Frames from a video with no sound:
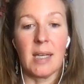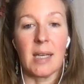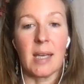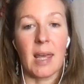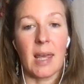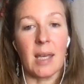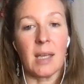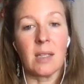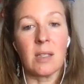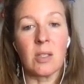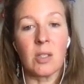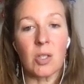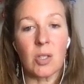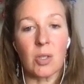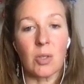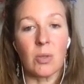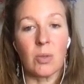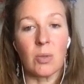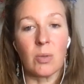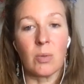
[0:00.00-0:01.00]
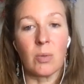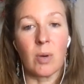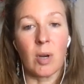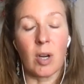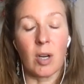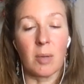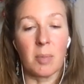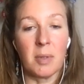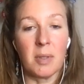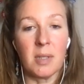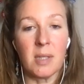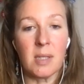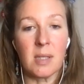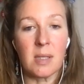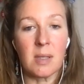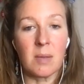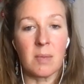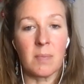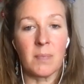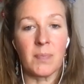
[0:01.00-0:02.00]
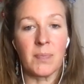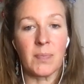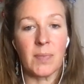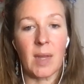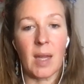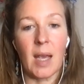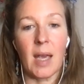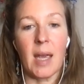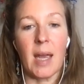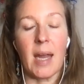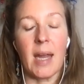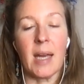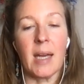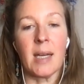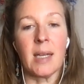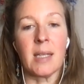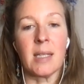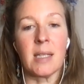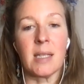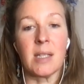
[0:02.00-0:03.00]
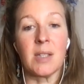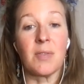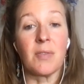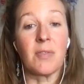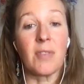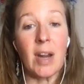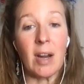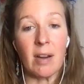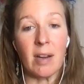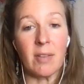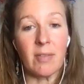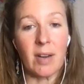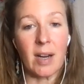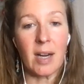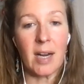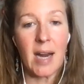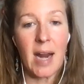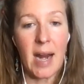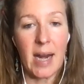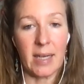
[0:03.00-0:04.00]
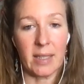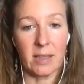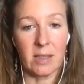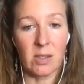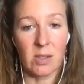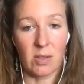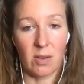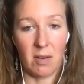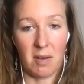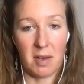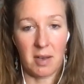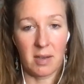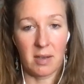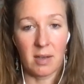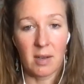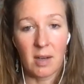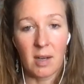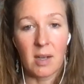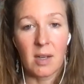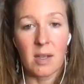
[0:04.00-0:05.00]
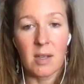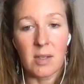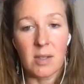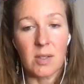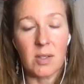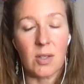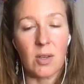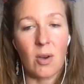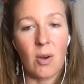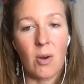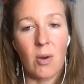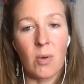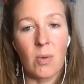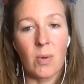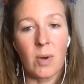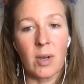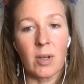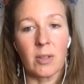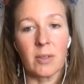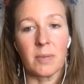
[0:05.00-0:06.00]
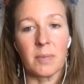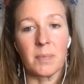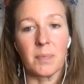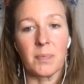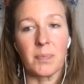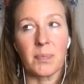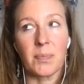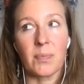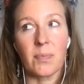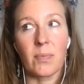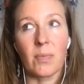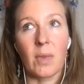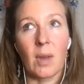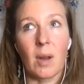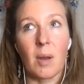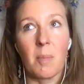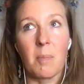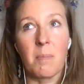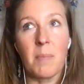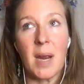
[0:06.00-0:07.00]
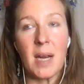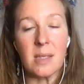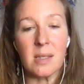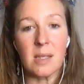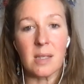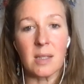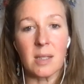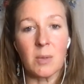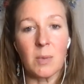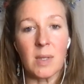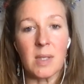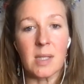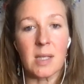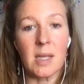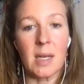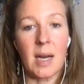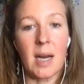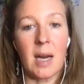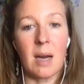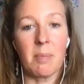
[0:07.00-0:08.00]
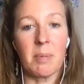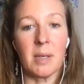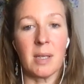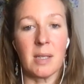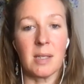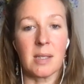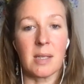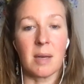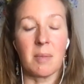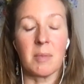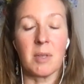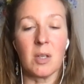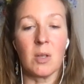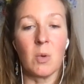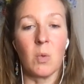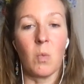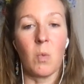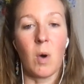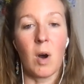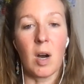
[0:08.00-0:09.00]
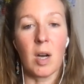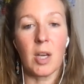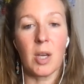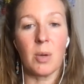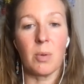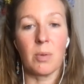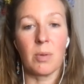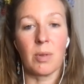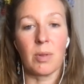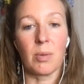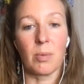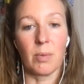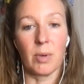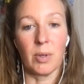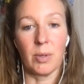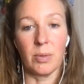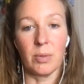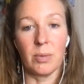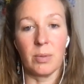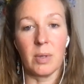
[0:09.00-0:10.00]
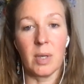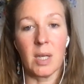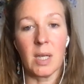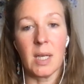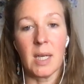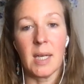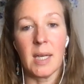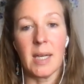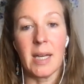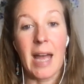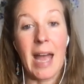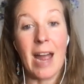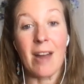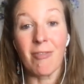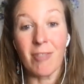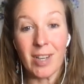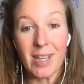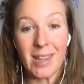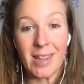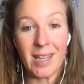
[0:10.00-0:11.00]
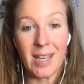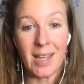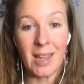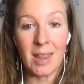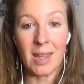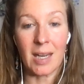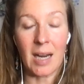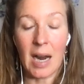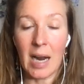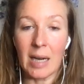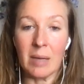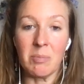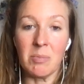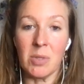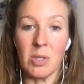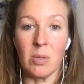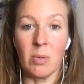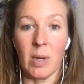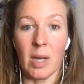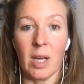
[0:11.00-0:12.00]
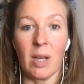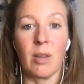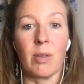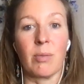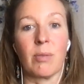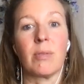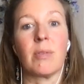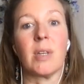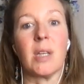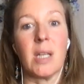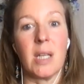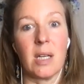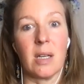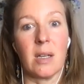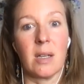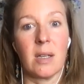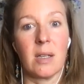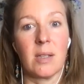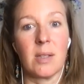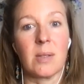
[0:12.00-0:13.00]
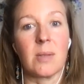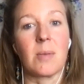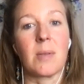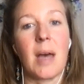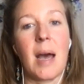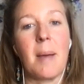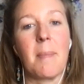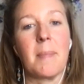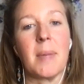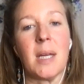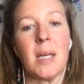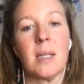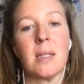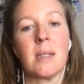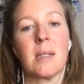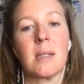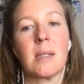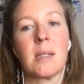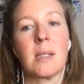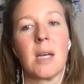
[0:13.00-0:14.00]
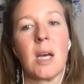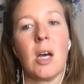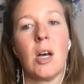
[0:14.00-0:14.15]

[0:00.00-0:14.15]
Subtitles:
into herbalism. And it's very, very hands on. So basically, what's going to happen is I'm going to walk you through everything that I'm doing through the year. So that means